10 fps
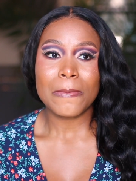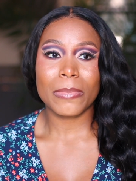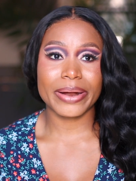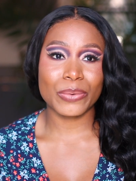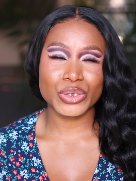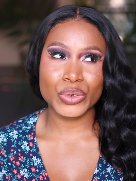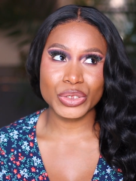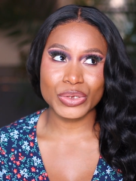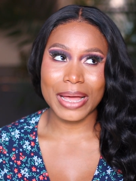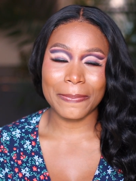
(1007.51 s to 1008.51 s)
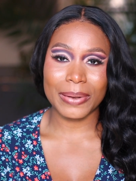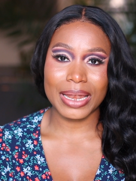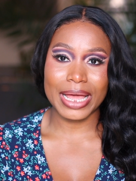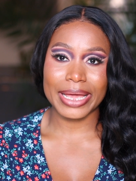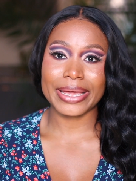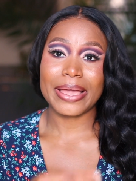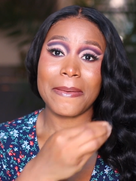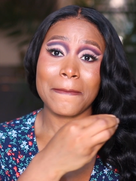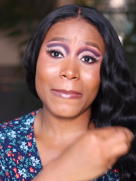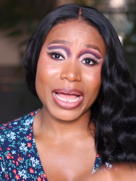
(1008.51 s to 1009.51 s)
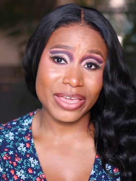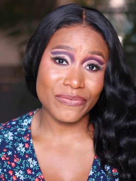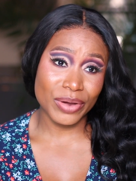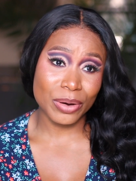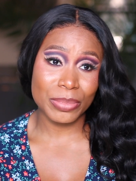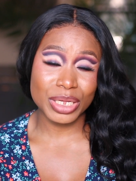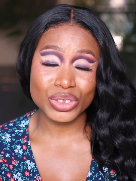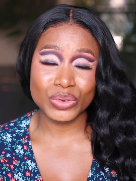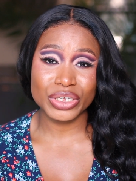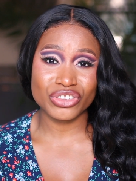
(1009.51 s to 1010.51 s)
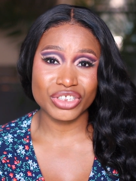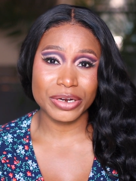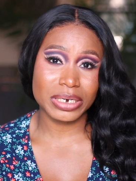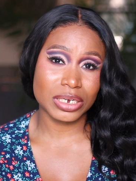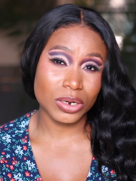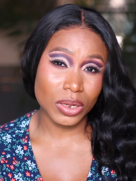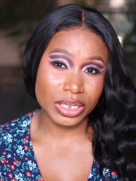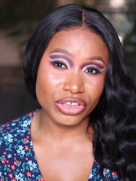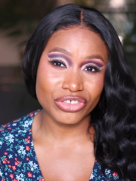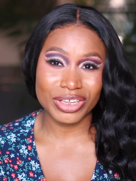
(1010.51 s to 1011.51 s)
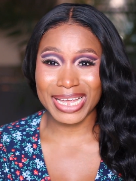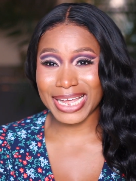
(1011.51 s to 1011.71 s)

but I was going to apply my environmental engineering knowledge